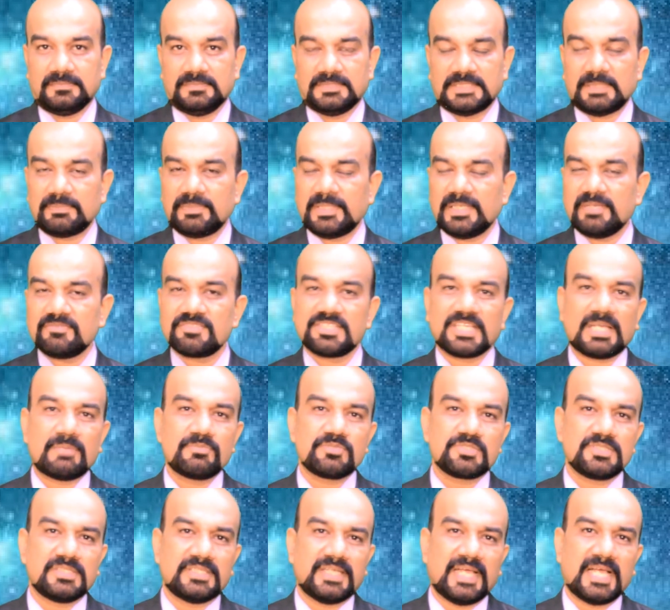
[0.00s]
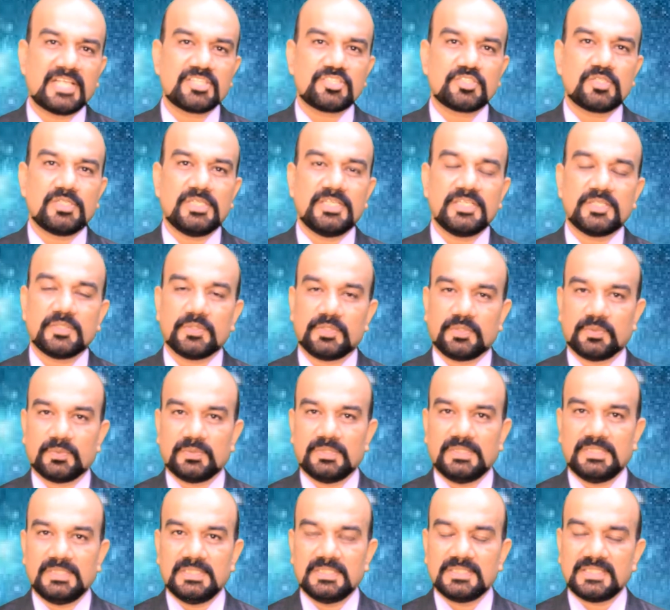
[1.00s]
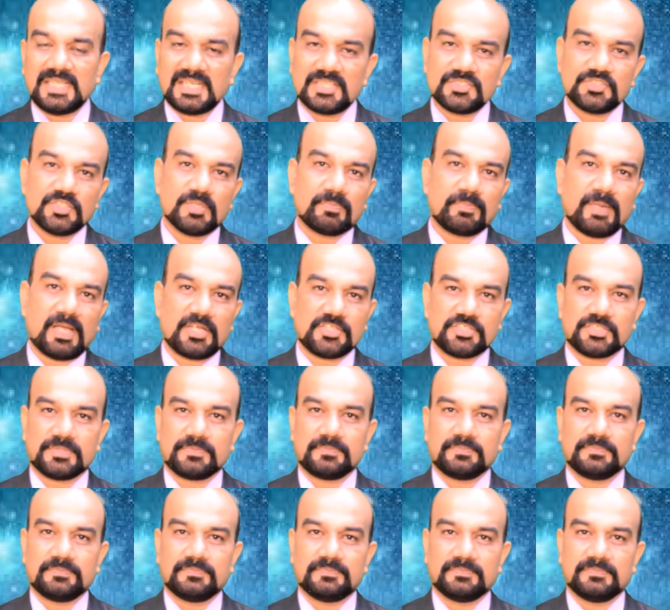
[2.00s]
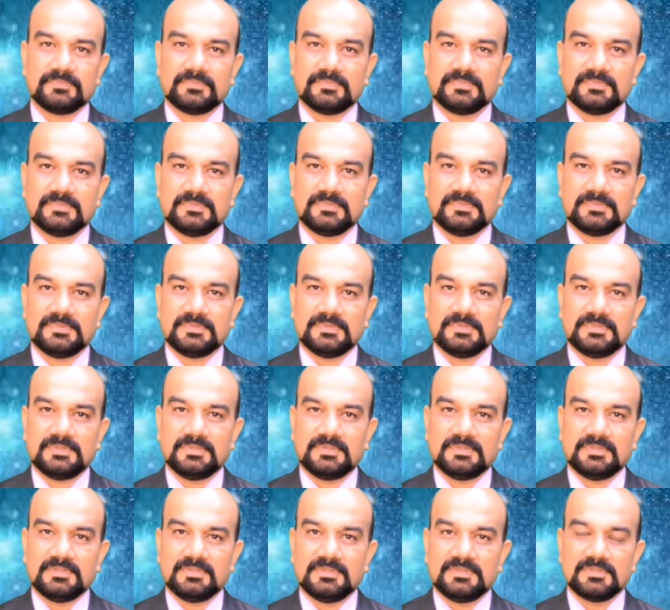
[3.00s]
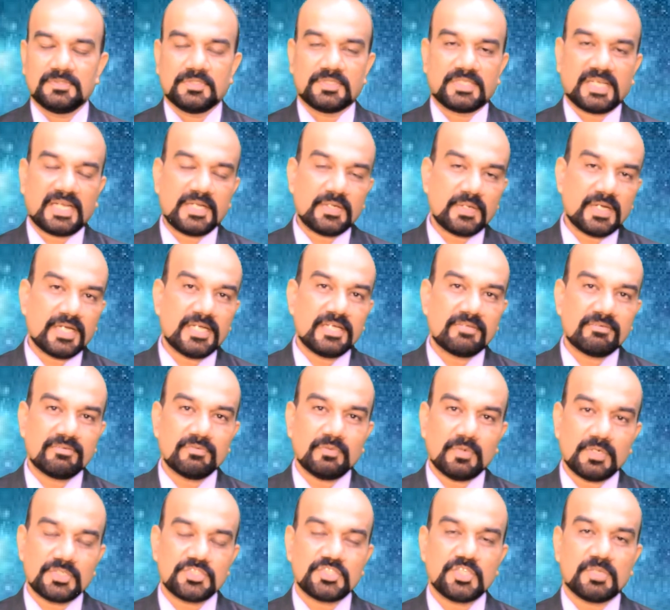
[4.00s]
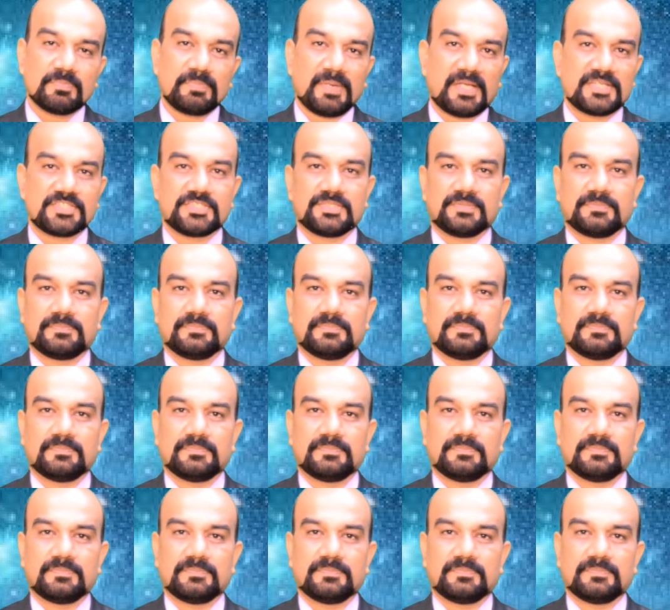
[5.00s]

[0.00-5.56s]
Something which comes naturally to you. That's your passion. So try to identify what's your passion.